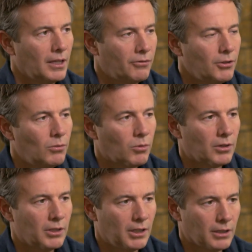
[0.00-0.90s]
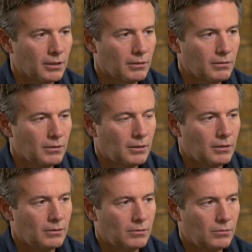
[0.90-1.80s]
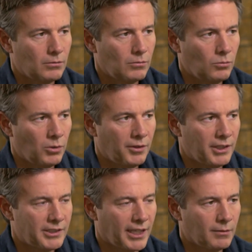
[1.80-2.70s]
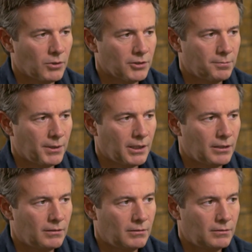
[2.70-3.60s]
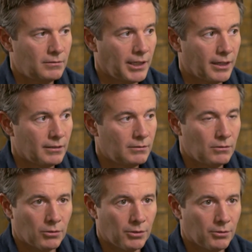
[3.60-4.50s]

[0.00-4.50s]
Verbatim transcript: If you weren't here, would these animals be dead or